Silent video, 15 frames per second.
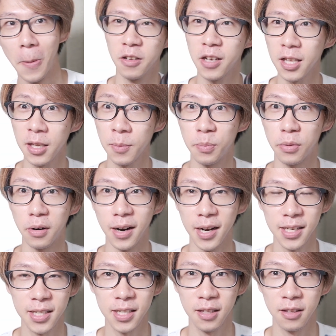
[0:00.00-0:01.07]
Look at the
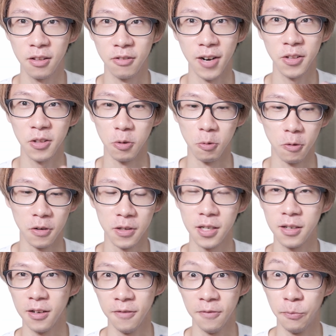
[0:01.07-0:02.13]
price throughout the
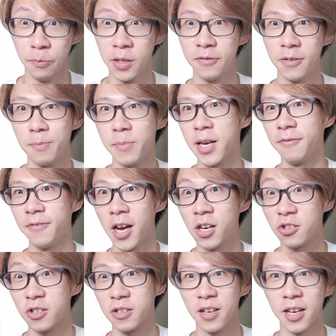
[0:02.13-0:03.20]
horizon of different
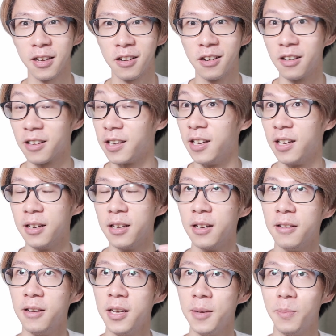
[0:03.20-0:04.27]
manufacturers, Nikon,
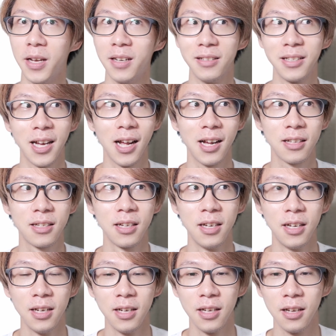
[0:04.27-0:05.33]
Canon, Pentax.
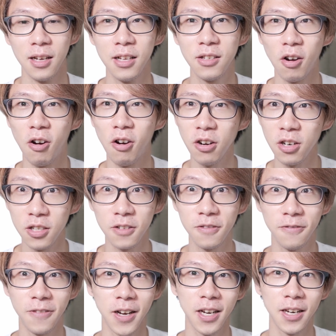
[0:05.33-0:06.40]
It's hard to
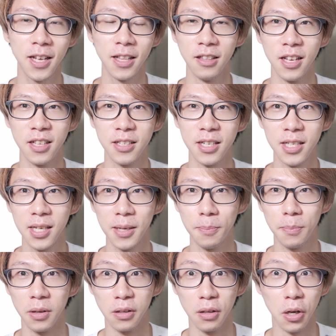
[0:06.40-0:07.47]
find lenses
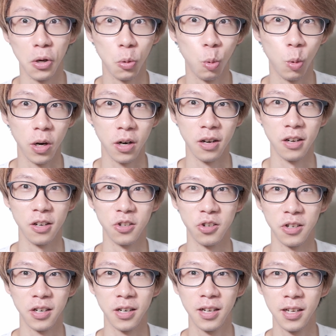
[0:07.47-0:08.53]
below
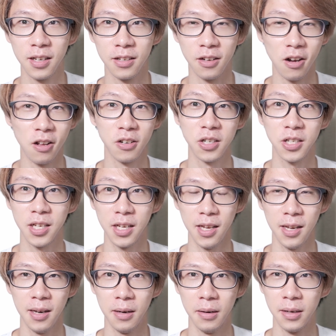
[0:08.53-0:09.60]
$100
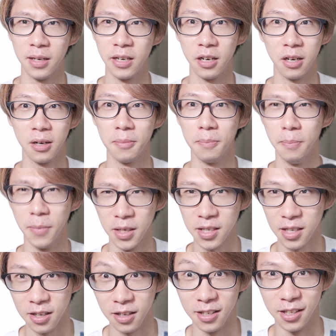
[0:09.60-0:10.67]
in near
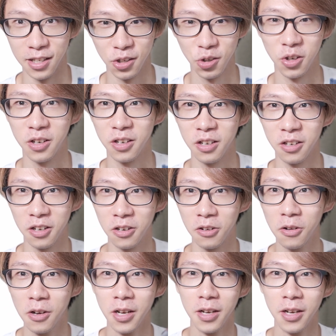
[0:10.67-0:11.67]
mint condition, you know.